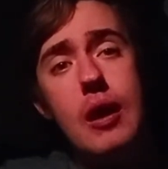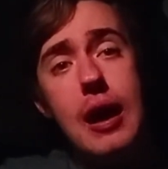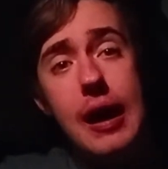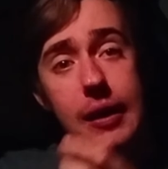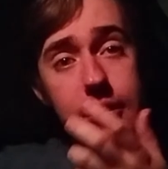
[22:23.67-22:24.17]

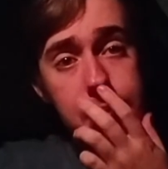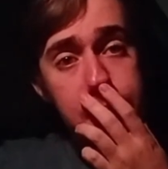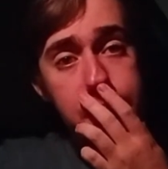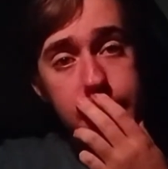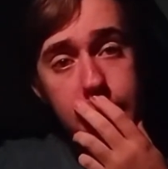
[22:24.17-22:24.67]
And
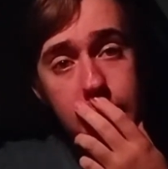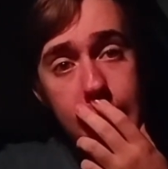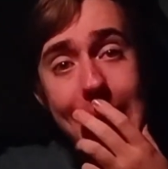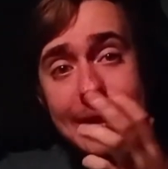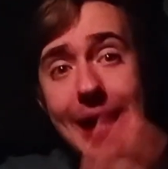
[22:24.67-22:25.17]

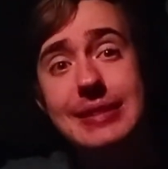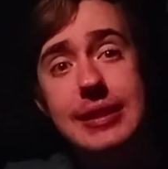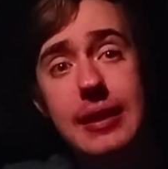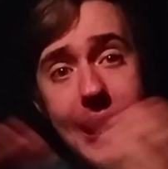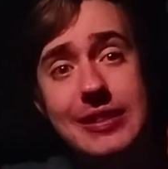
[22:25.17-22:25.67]
as
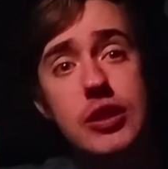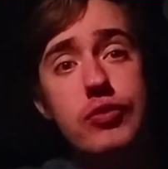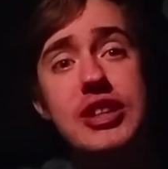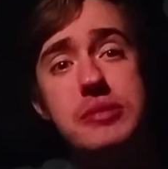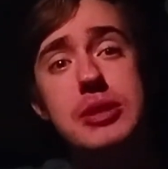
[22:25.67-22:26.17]
a
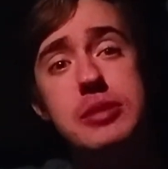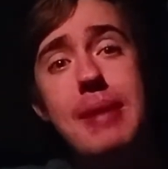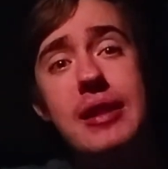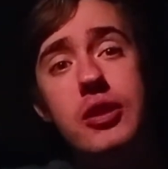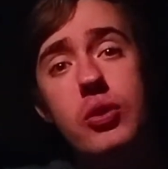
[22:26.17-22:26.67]
Christmas
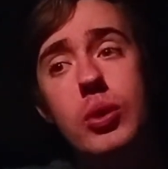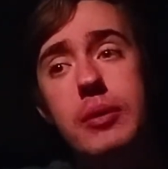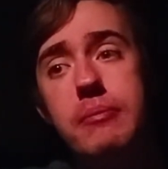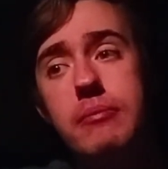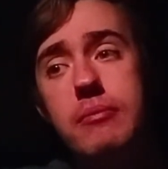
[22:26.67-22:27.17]
menu,
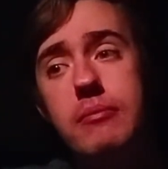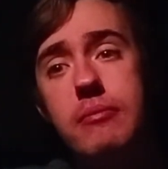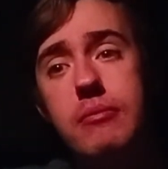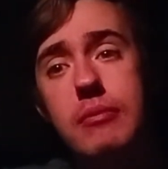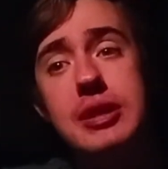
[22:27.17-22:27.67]

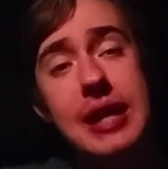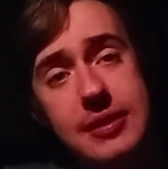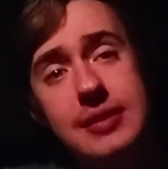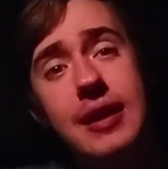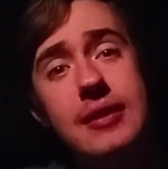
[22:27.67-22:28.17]
it
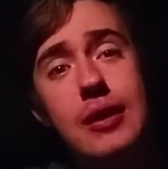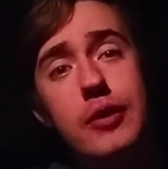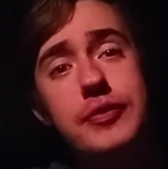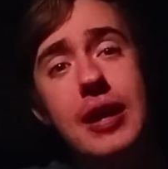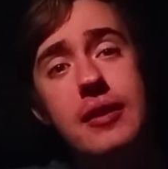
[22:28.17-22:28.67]
gets a 9 out
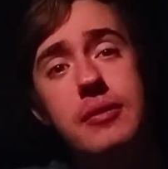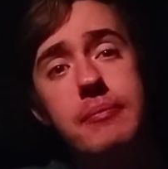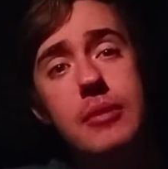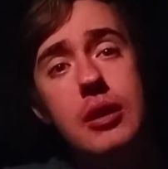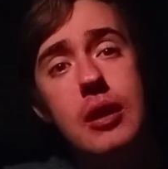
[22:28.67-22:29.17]
of 10.
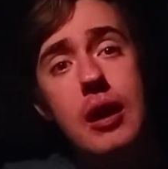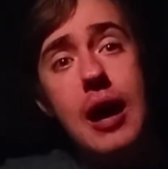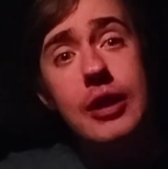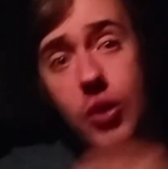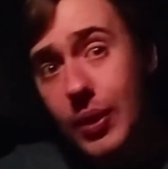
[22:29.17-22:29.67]

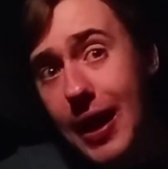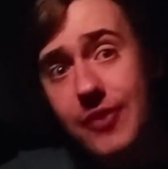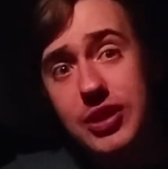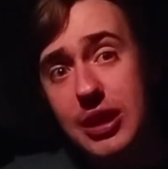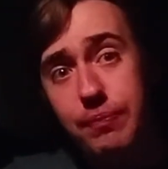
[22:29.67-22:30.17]
I know
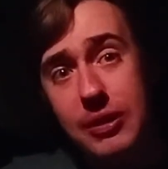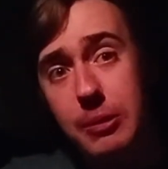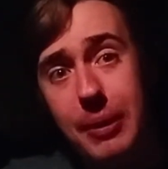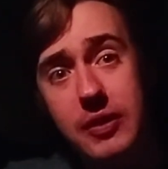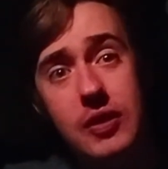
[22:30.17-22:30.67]
KFC are bringing
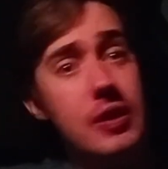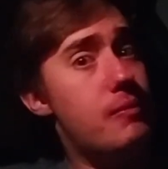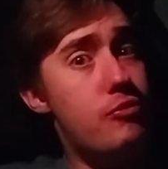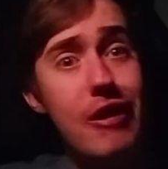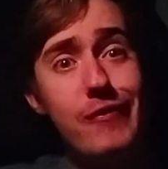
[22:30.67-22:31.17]
back the
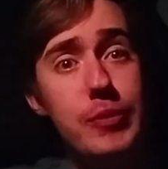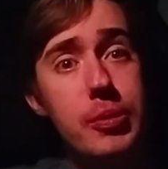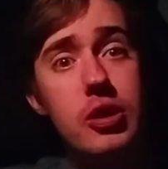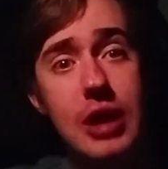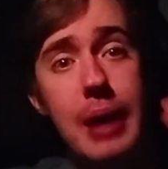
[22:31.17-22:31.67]
gravy
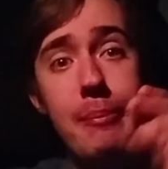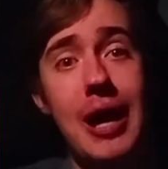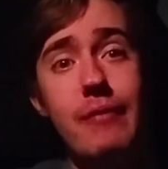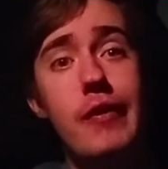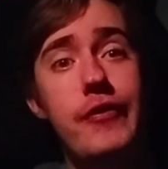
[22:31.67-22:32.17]
burger. I
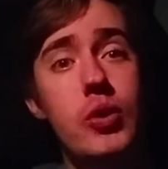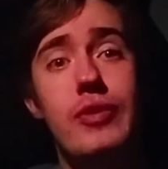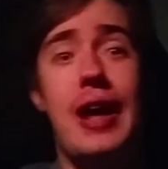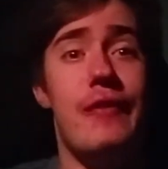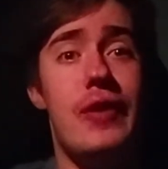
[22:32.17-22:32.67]
might review
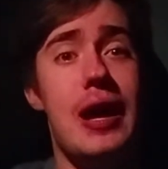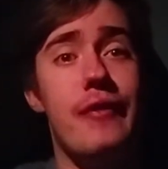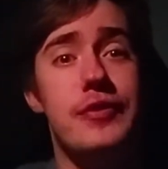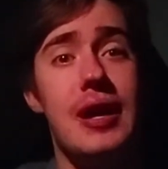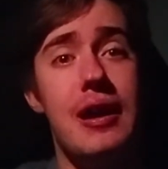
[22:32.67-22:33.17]
that if I
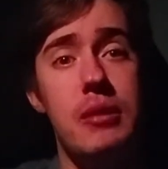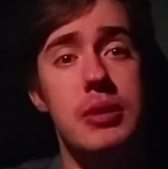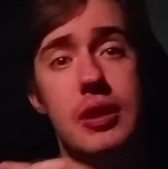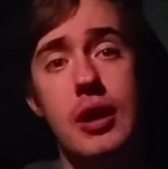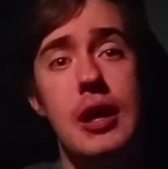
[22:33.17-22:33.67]
have time
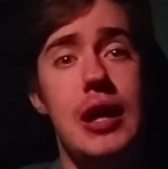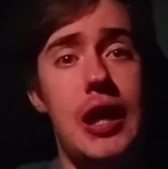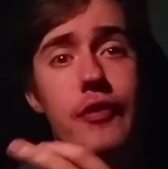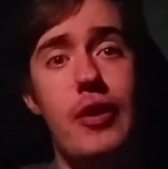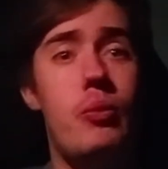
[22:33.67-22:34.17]
and
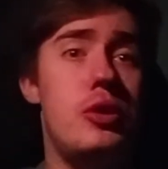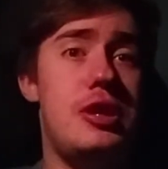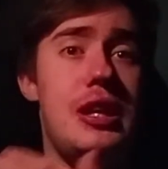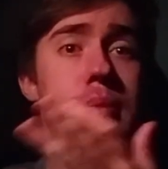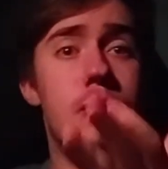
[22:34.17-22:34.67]
if I want
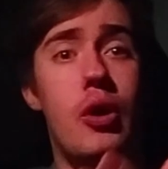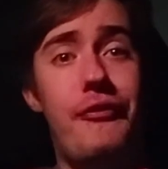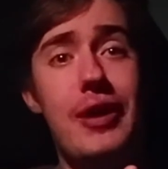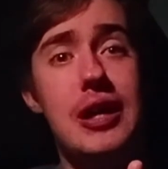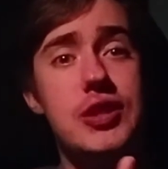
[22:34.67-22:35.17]
to eat more
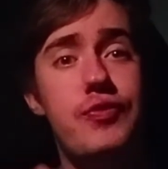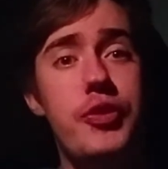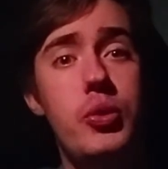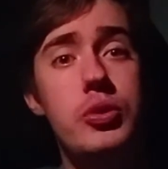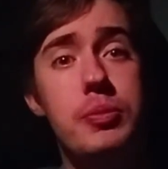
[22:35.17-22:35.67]
fast
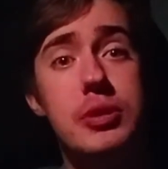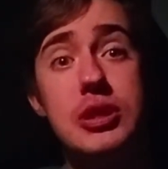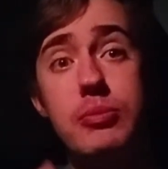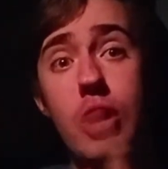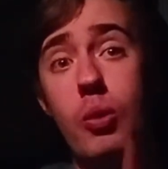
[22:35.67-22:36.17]
food, because
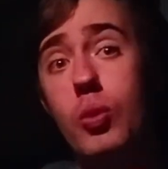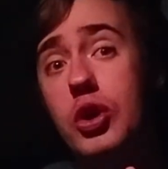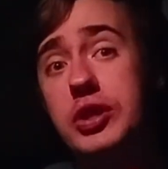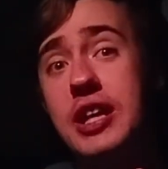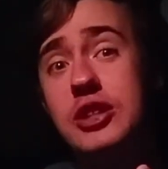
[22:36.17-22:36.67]
I'm not at
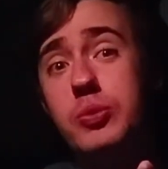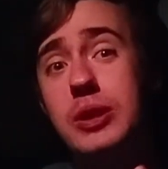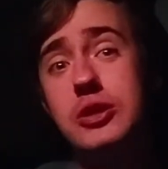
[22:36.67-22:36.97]
work next week.